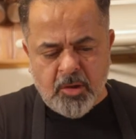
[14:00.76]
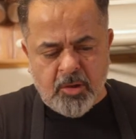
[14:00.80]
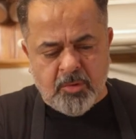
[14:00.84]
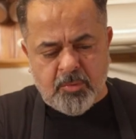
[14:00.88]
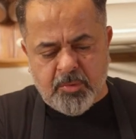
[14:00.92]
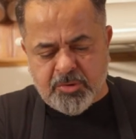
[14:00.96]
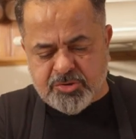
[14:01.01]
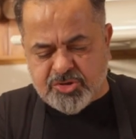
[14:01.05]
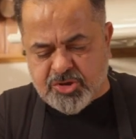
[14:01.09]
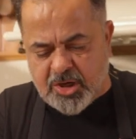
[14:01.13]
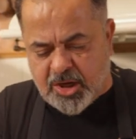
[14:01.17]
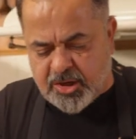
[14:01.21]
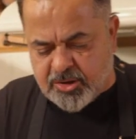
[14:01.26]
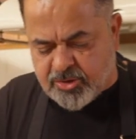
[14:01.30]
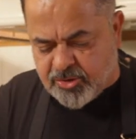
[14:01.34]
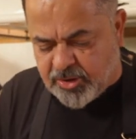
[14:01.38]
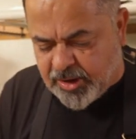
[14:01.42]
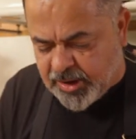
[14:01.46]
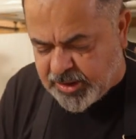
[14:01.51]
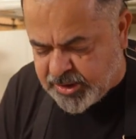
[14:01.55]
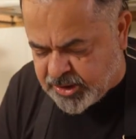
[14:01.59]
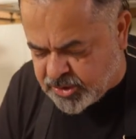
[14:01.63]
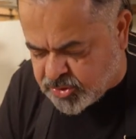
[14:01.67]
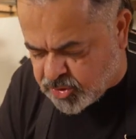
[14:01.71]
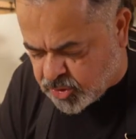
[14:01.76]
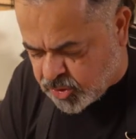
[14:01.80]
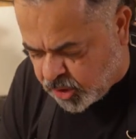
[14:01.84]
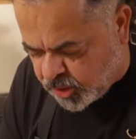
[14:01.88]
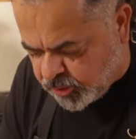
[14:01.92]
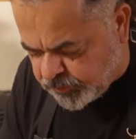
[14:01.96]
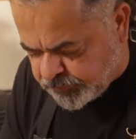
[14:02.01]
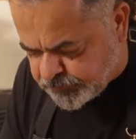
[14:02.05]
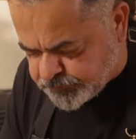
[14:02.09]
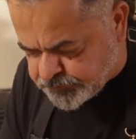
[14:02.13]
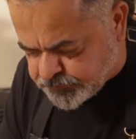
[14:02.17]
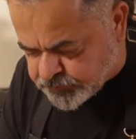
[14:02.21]
which are ready to
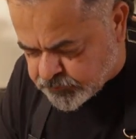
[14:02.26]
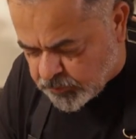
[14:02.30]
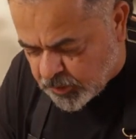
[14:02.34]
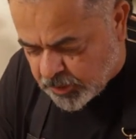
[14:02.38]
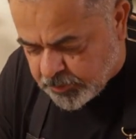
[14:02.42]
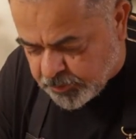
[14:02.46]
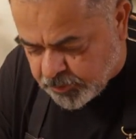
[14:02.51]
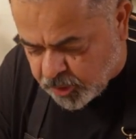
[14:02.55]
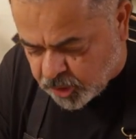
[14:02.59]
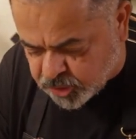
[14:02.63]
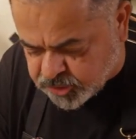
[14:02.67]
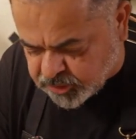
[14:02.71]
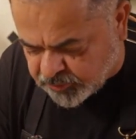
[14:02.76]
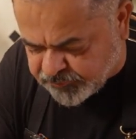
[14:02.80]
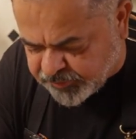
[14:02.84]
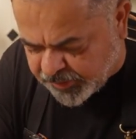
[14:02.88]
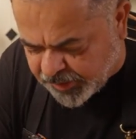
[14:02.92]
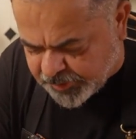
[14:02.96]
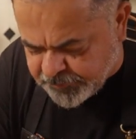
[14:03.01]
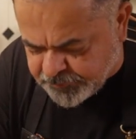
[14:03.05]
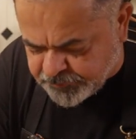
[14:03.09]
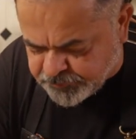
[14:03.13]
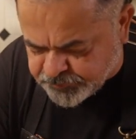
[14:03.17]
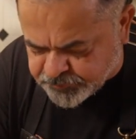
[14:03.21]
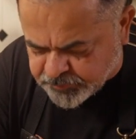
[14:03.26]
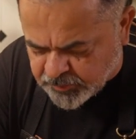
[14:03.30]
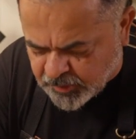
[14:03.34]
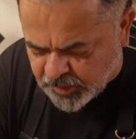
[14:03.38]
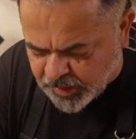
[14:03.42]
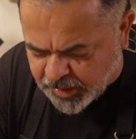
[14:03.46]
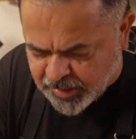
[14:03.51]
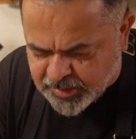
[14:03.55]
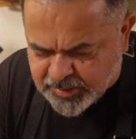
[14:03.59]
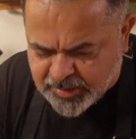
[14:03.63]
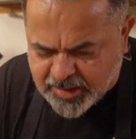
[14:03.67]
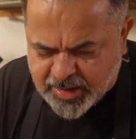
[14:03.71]
go, both of them. And